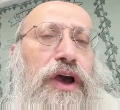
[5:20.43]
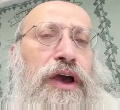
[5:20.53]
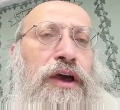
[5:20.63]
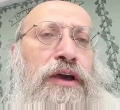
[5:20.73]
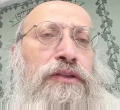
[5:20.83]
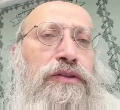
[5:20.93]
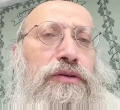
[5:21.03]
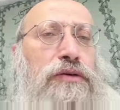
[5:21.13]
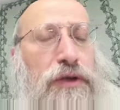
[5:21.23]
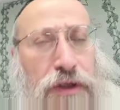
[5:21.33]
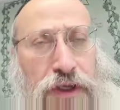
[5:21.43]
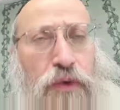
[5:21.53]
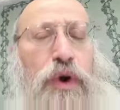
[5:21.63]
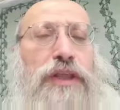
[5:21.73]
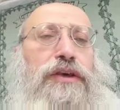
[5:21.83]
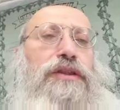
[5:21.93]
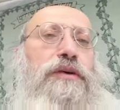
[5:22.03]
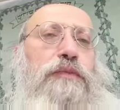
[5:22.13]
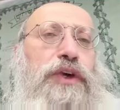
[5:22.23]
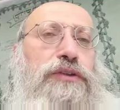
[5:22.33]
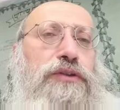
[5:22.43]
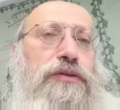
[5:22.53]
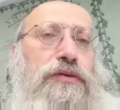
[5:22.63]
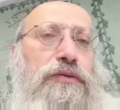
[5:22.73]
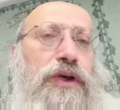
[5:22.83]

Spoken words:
and he went in the pit